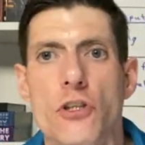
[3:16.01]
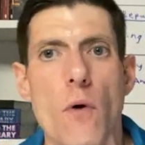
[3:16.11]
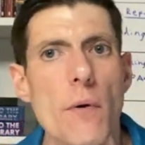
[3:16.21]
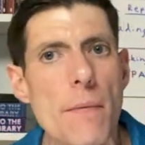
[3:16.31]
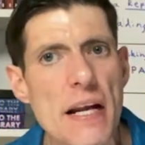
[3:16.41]
So
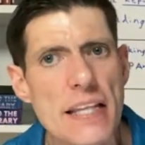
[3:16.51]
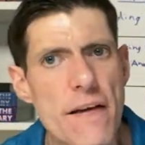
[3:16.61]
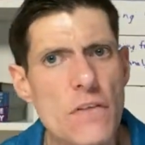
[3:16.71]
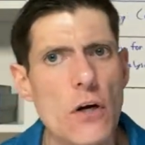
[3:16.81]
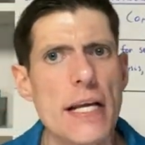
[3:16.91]
I want to make
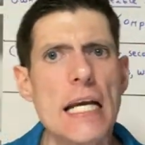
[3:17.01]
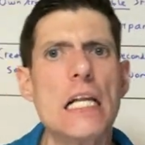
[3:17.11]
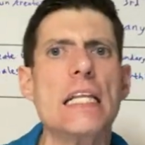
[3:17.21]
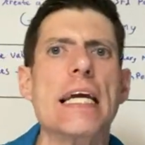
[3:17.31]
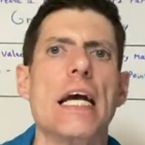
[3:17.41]
that very
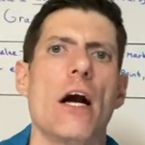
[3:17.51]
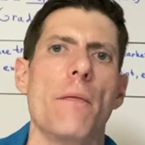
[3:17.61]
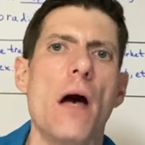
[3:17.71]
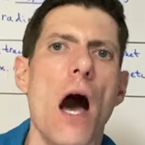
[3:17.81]
clear.